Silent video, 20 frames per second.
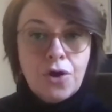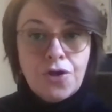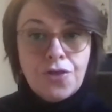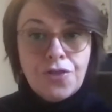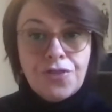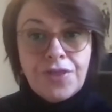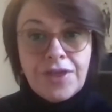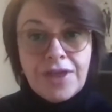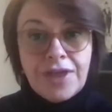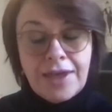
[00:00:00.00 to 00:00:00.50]

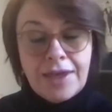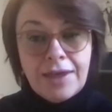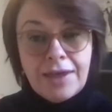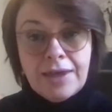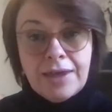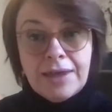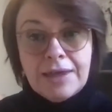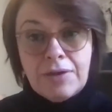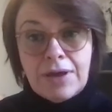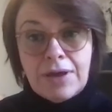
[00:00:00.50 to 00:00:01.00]

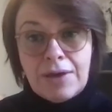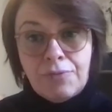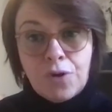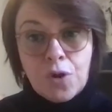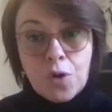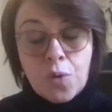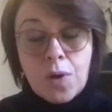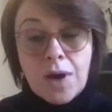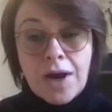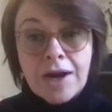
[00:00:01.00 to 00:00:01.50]
the
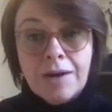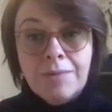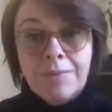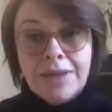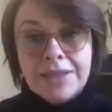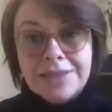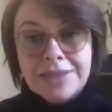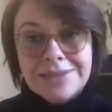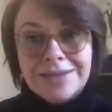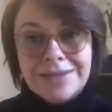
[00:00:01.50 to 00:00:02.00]

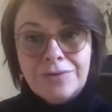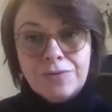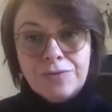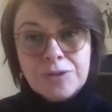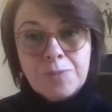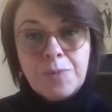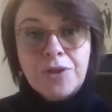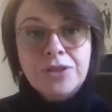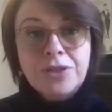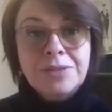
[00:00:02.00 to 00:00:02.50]
requirements and
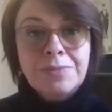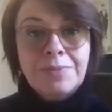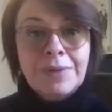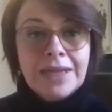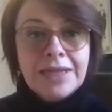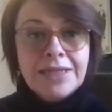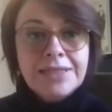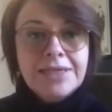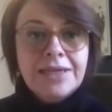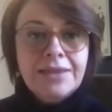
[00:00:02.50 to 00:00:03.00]

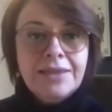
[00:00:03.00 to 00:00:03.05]
responsibility